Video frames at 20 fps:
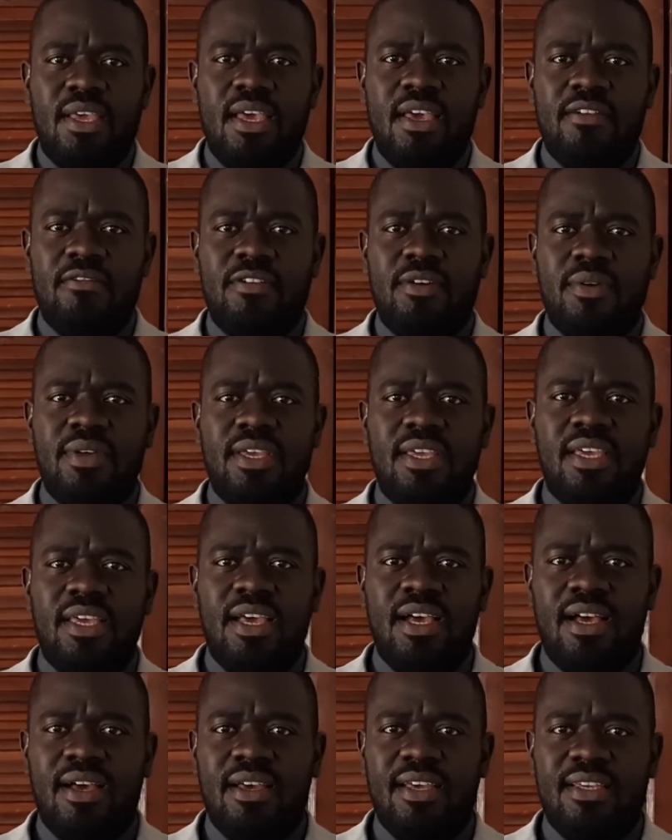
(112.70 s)
a very
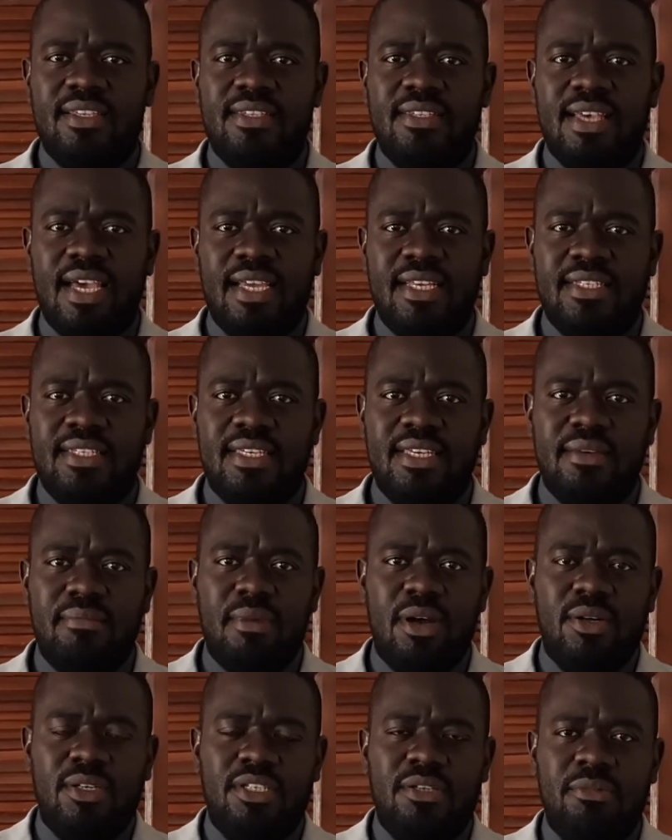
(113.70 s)
exciting
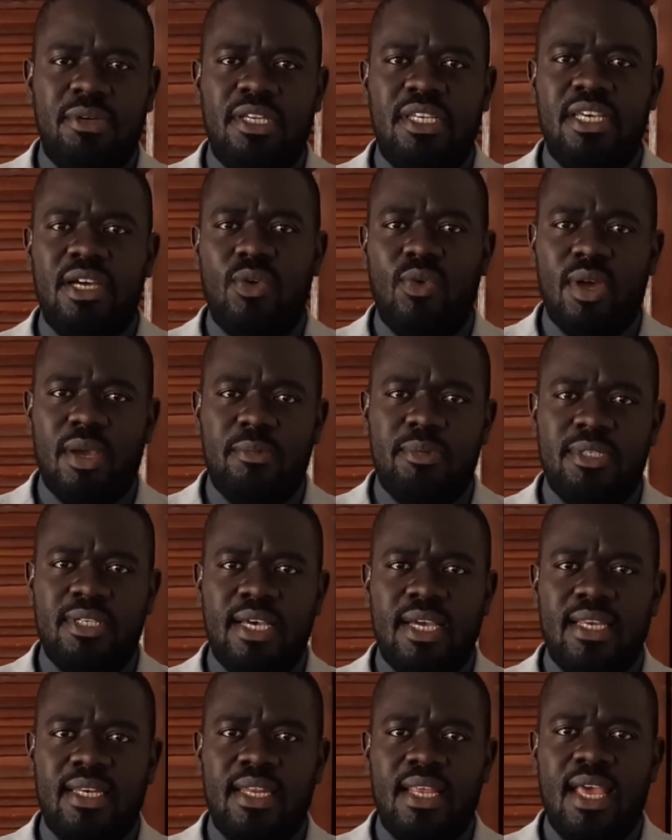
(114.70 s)
multimedia
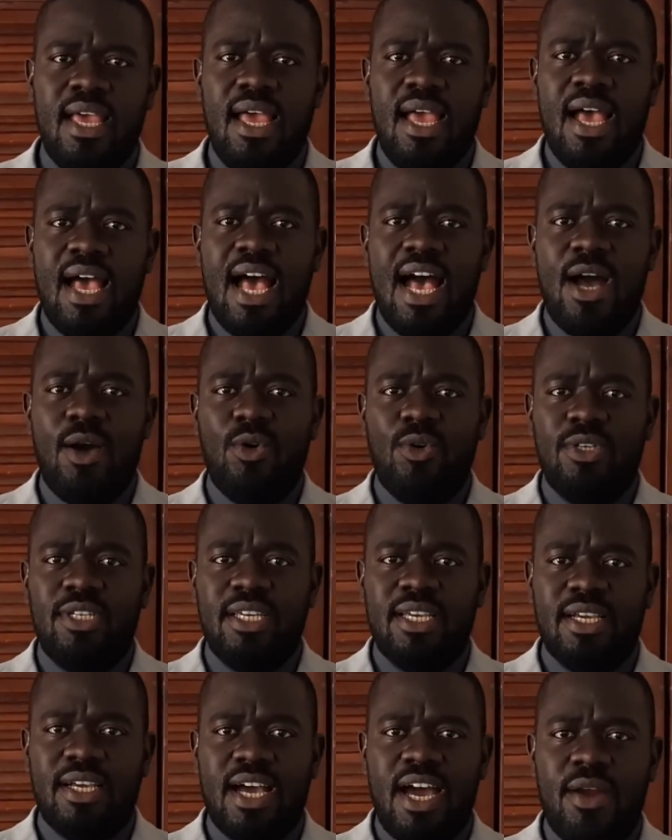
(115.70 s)
website, I would
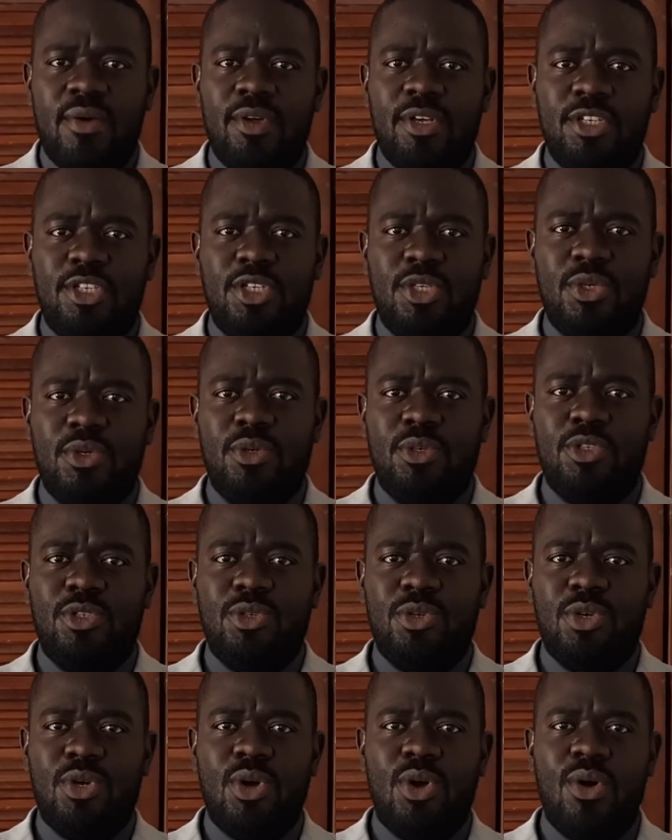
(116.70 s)
encourage you to
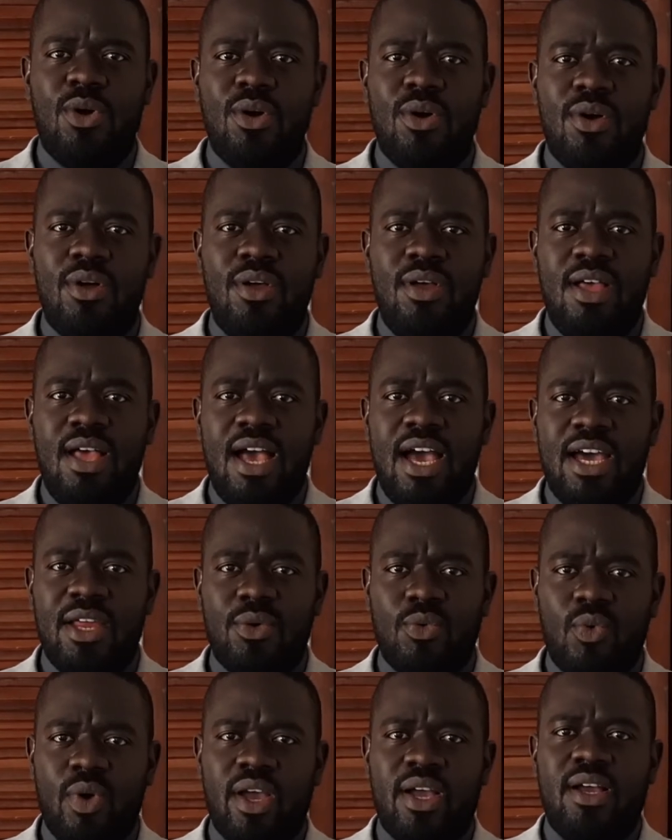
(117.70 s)
go
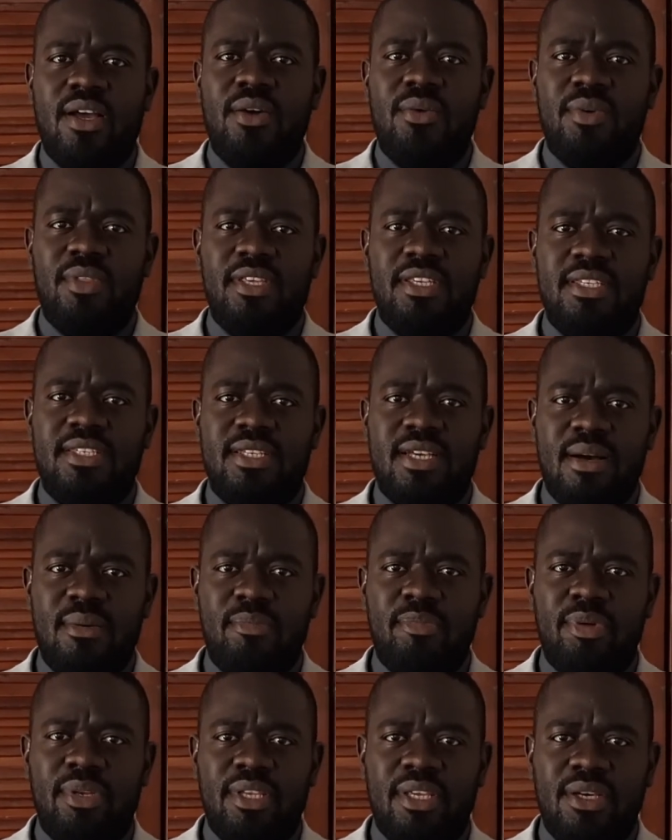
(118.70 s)
and work with this
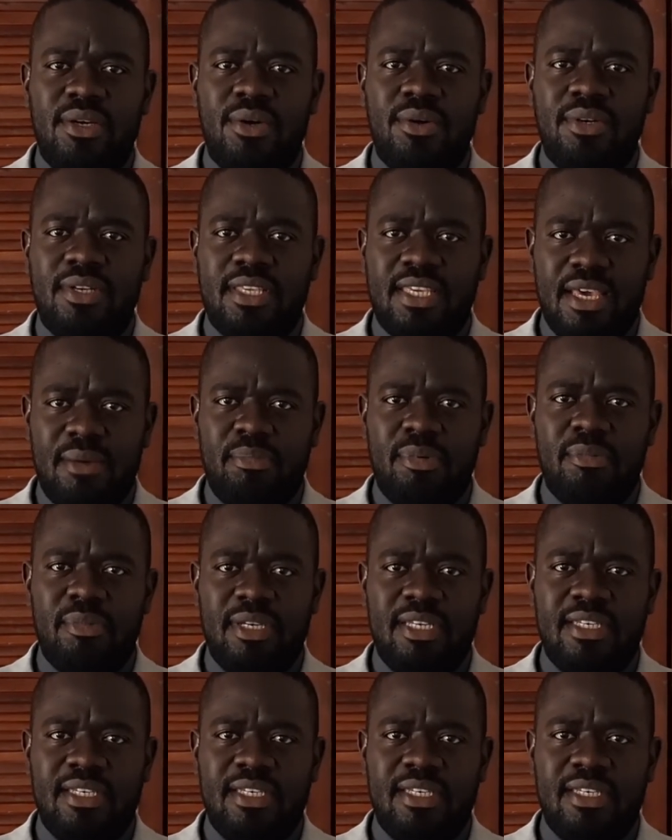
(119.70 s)
company called Capermint.